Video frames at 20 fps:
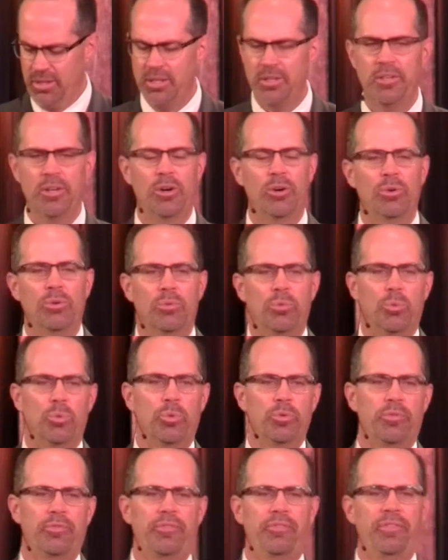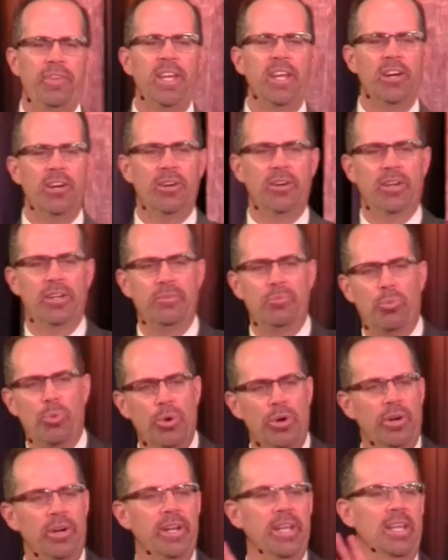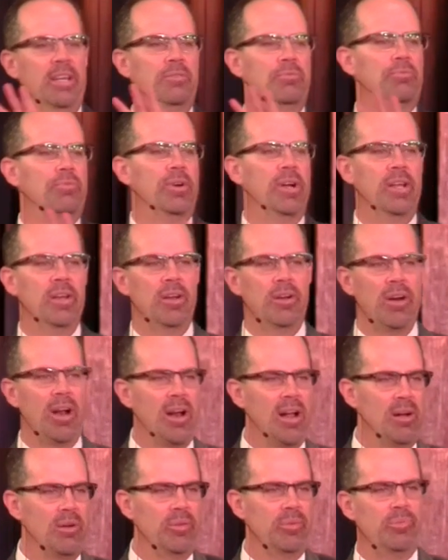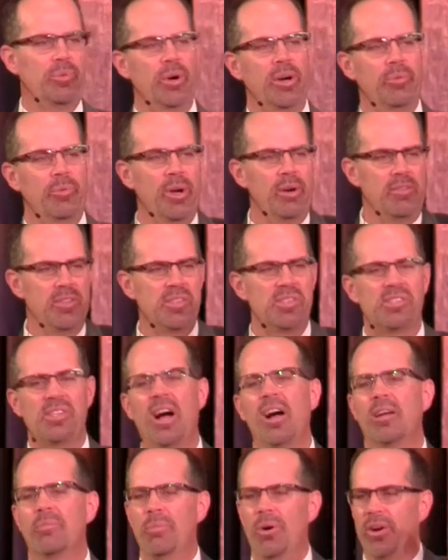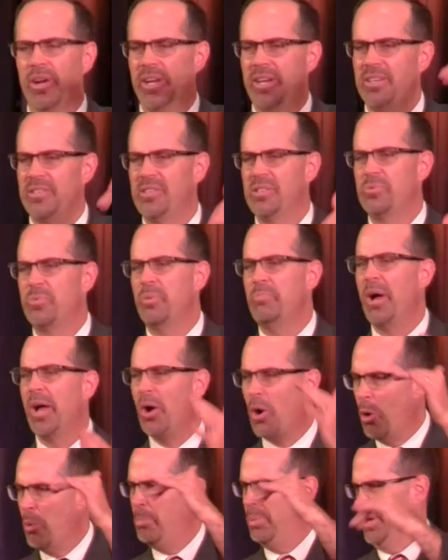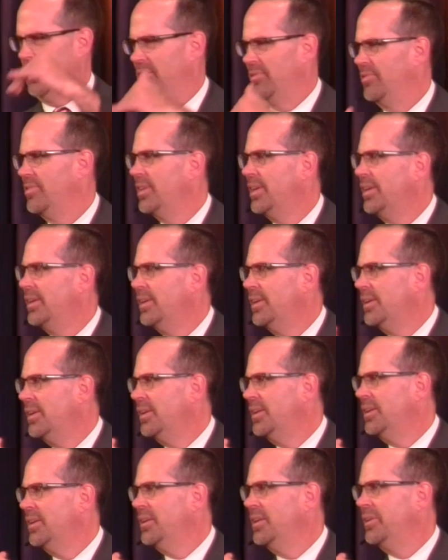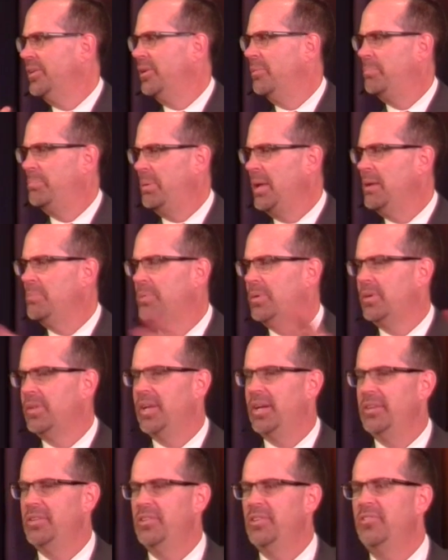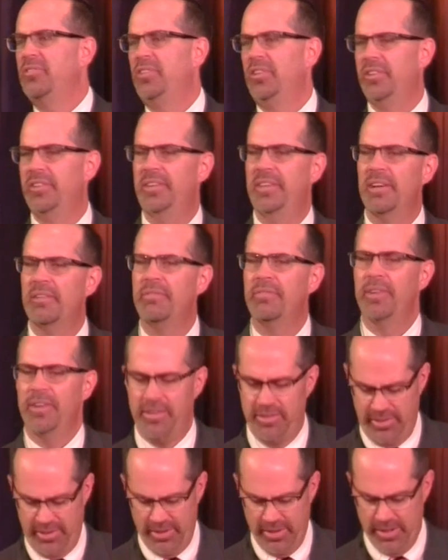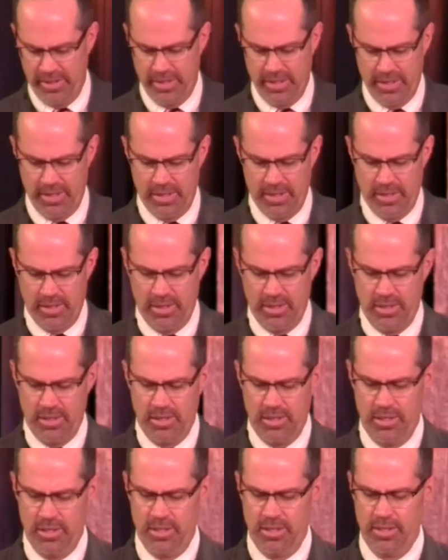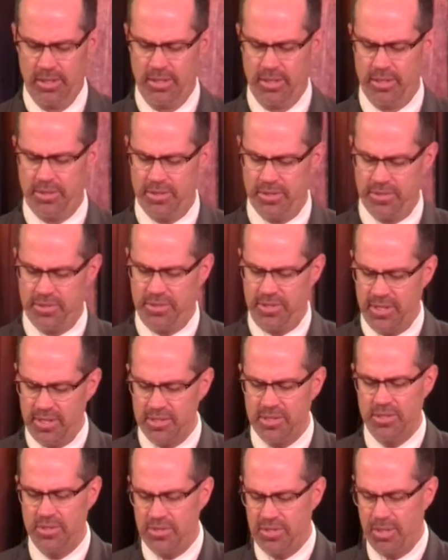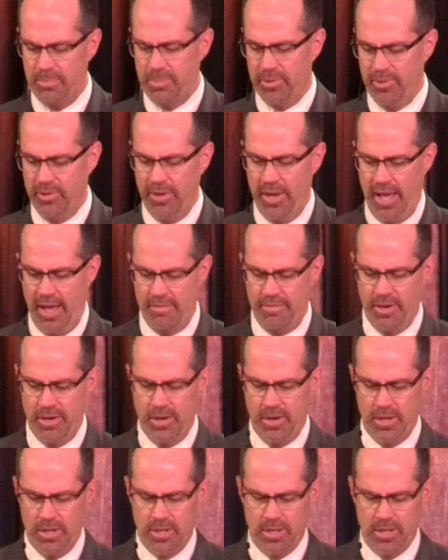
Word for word: You don't fear and worry and run around where, wherever the stock market is, is where my hope is. You're a people that just you're different because your citizenship is in heaven.